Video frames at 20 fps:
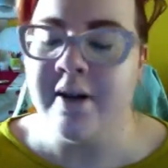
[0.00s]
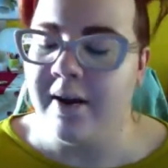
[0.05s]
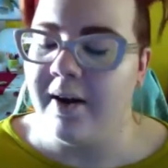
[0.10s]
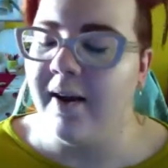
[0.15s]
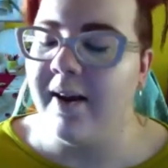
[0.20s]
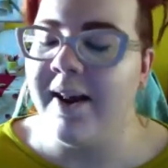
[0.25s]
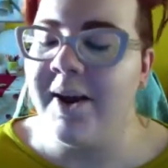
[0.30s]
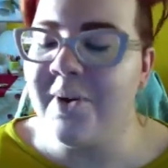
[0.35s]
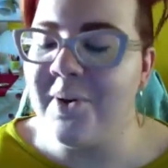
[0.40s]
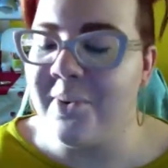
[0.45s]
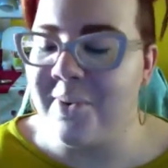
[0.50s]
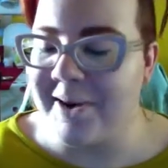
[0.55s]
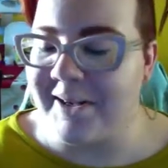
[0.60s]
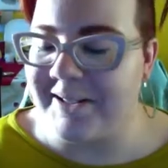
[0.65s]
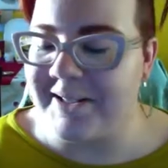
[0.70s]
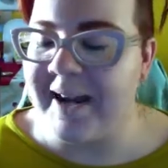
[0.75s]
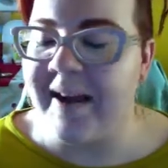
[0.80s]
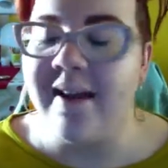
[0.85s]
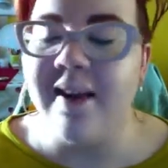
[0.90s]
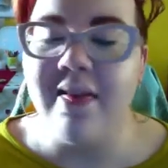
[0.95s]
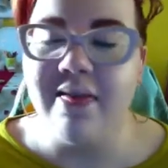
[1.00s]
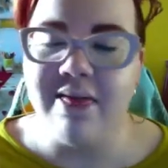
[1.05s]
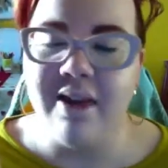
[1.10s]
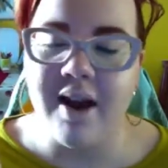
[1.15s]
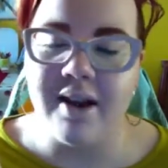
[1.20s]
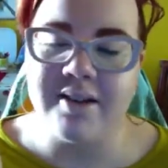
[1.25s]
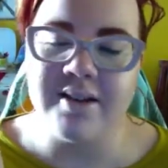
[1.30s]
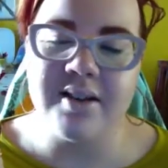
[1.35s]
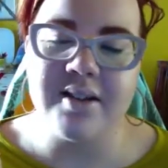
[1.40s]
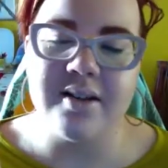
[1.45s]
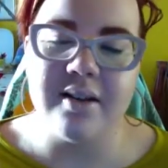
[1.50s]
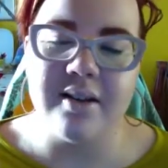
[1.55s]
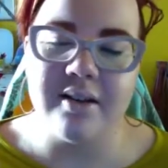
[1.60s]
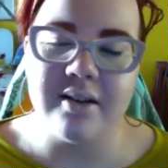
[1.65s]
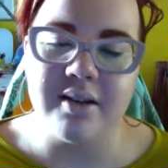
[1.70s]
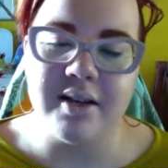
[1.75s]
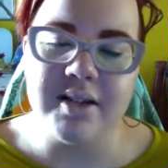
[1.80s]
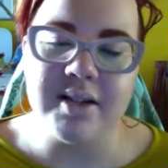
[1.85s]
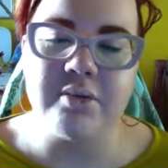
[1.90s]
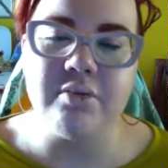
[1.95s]
Anyways,
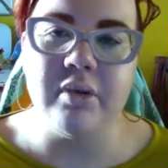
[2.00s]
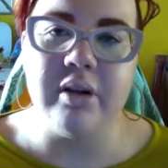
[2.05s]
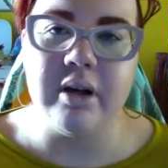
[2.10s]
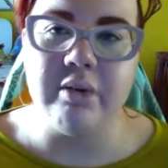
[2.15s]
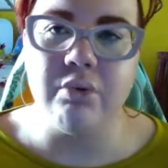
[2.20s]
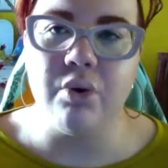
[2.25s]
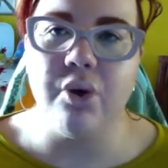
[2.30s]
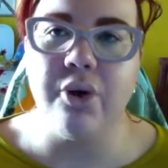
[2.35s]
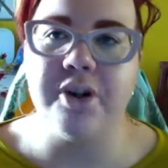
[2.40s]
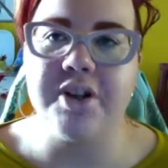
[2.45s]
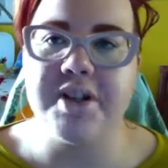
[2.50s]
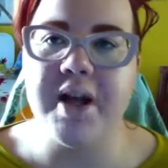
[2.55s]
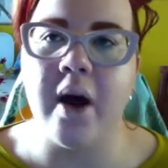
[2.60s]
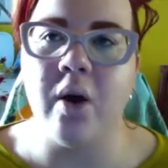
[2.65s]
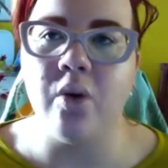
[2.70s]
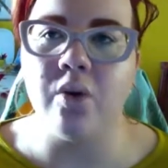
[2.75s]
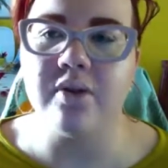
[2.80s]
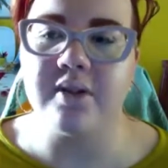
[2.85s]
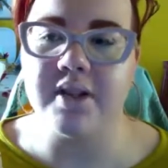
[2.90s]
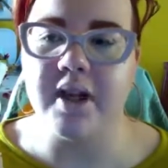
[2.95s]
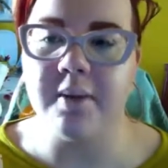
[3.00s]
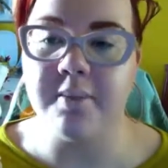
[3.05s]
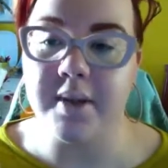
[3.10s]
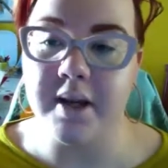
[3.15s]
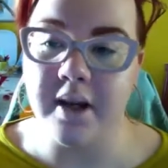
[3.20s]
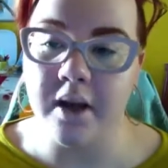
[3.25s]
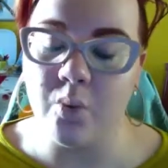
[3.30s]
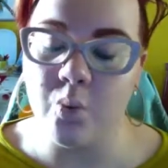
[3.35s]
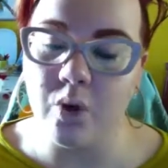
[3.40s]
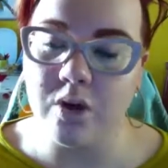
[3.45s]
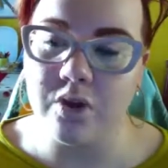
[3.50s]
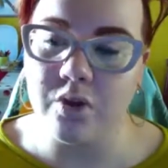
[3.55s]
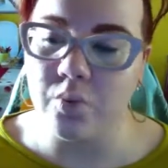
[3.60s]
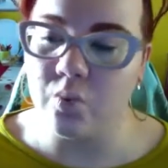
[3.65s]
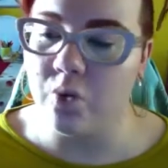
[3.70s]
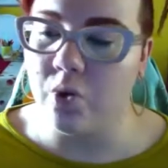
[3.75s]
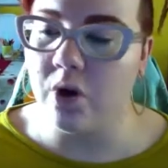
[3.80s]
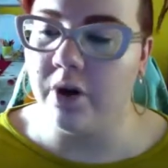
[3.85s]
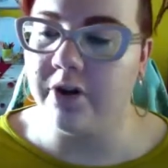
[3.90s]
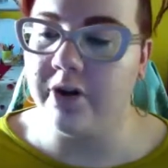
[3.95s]
this really works. Now, something I want to
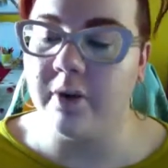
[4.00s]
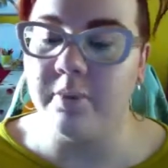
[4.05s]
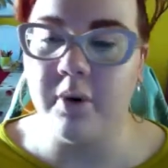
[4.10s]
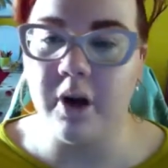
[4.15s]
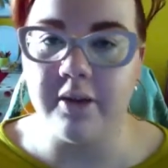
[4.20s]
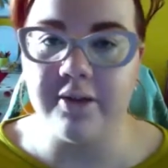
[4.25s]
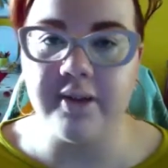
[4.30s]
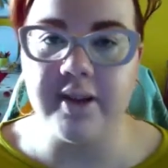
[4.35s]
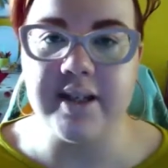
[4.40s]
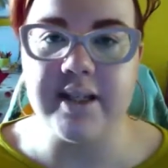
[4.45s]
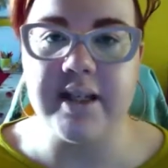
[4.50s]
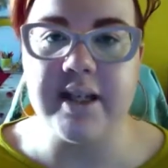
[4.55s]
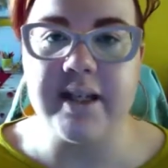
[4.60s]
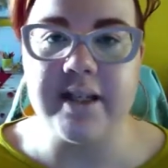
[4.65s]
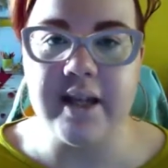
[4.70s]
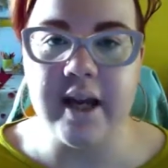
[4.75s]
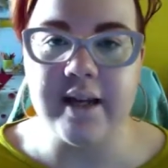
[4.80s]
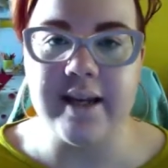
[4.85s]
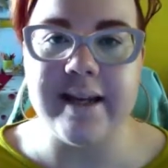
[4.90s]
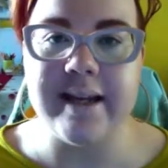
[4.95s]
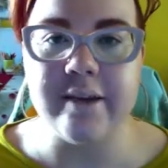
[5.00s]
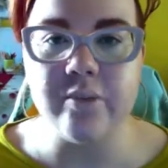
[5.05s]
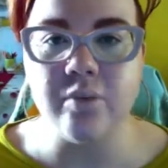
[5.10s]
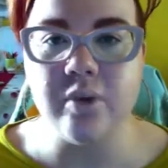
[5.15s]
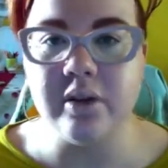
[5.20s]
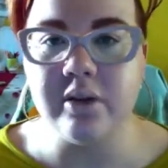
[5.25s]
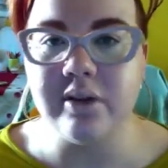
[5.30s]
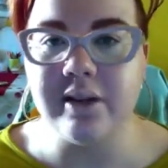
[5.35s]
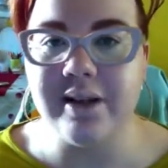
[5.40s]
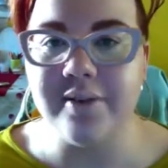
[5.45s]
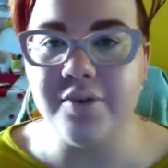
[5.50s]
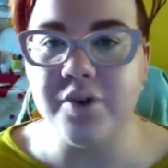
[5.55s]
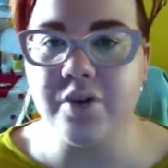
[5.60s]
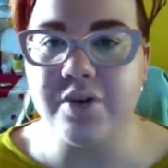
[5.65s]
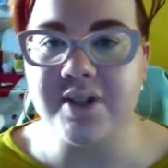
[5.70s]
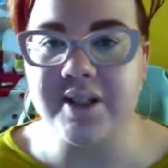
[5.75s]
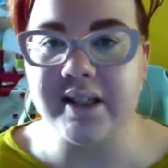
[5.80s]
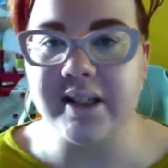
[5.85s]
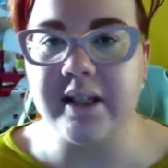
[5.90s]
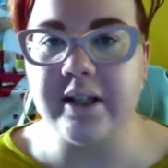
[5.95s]
warn you about this is that it will leave your
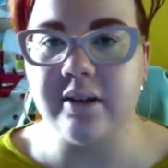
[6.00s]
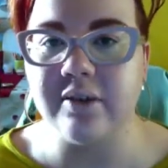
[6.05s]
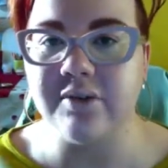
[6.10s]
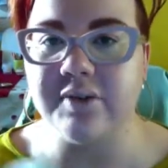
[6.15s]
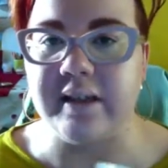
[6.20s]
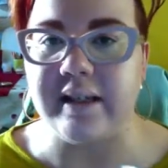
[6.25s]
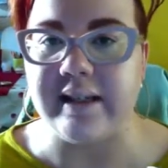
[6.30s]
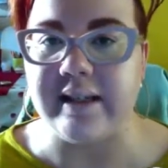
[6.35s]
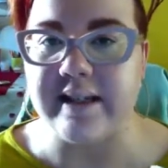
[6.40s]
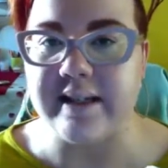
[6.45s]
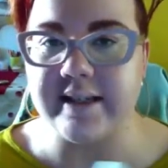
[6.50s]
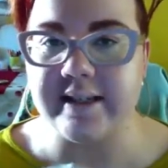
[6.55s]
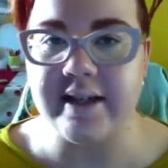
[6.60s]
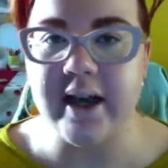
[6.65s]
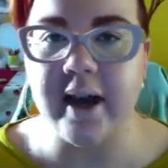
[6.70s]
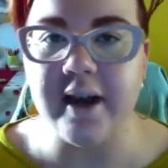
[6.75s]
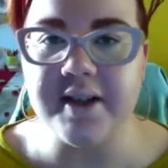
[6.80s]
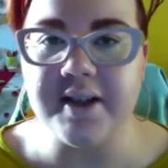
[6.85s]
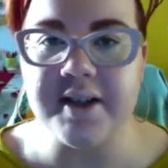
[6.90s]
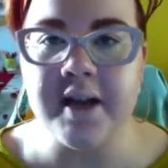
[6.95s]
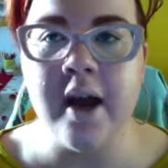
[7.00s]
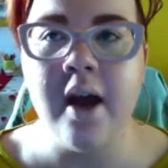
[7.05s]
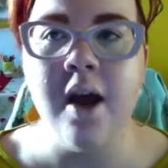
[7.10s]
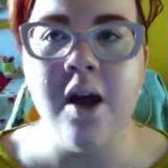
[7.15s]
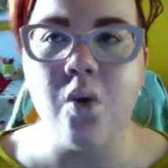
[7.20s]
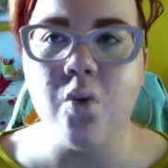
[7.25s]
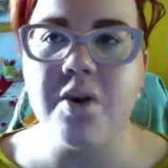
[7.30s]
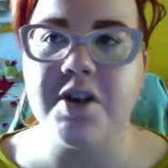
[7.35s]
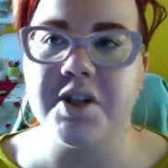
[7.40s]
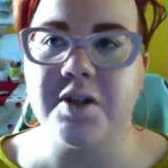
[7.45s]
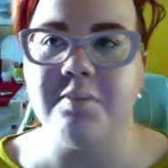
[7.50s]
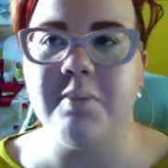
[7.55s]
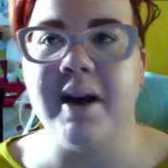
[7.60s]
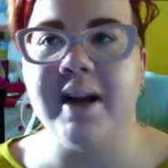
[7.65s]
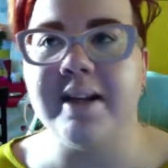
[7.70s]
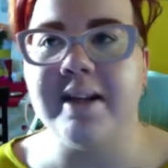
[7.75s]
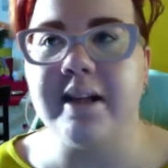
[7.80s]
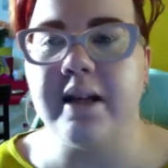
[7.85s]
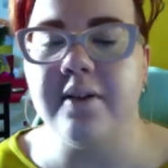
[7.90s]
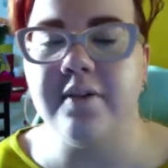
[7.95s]
skin feeling tight, which
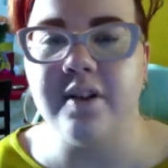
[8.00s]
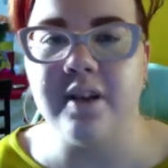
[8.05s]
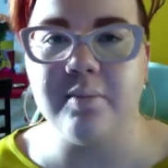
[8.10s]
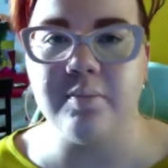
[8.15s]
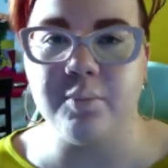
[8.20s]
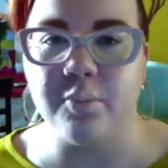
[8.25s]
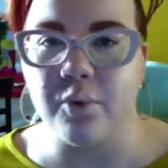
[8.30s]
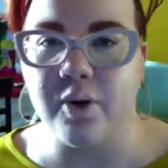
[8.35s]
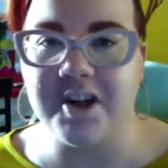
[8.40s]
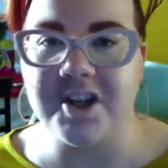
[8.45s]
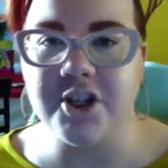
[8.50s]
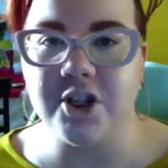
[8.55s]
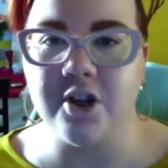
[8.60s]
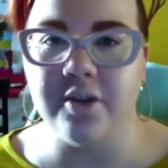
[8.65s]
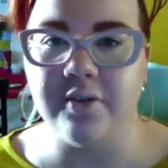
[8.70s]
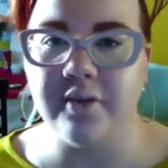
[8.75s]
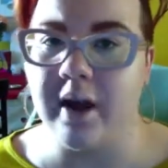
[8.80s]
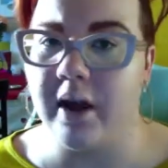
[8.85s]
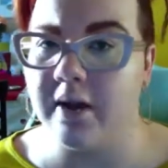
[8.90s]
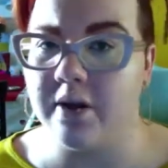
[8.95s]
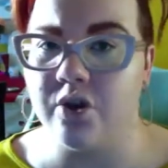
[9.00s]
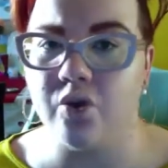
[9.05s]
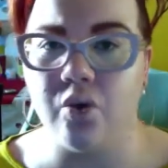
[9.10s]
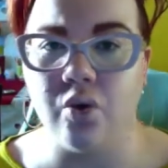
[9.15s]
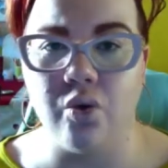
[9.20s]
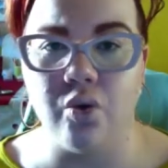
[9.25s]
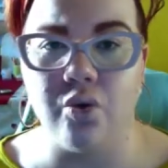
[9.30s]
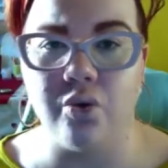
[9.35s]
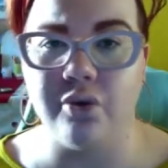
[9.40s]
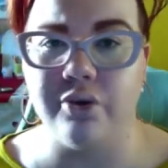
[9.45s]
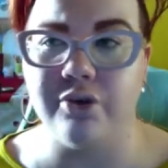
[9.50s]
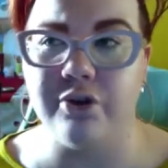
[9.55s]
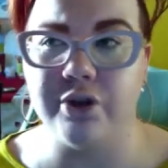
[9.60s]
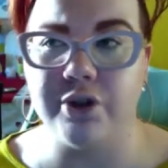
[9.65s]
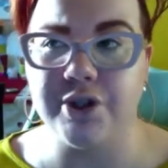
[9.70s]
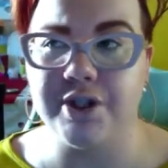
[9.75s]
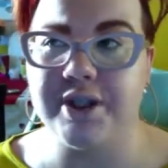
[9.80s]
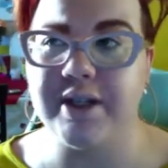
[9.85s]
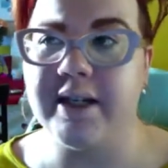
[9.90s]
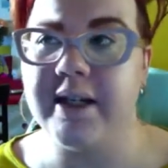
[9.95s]
might give the impression that
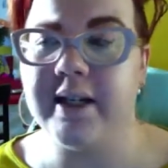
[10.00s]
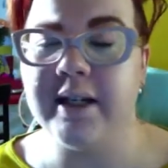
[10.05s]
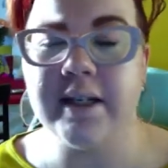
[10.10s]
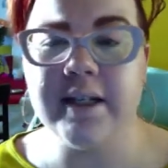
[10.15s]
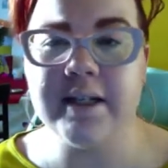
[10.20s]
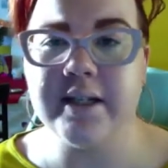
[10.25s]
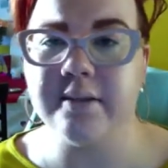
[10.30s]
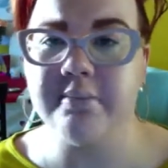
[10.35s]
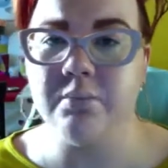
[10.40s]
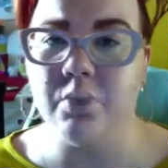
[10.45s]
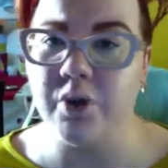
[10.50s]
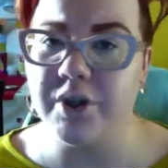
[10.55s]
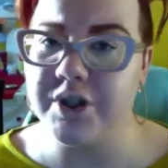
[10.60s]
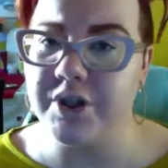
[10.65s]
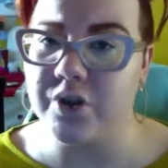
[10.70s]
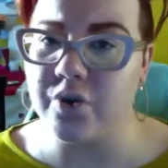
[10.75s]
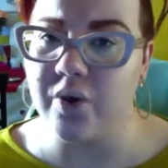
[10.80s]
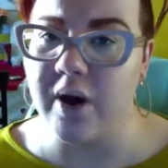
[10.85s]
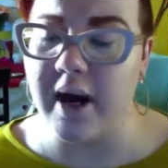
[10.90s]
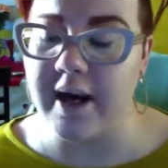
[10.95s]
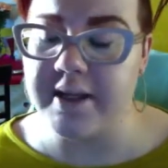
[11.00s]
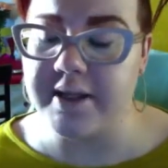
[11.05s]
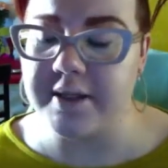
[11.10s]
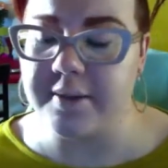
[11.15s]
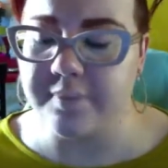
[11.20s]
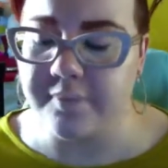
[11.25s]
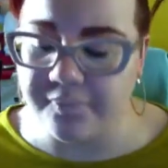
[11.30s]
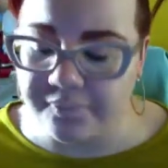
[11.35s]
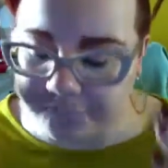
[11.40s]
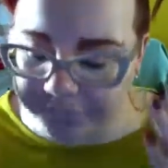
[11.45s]
your skin isn't moisturized.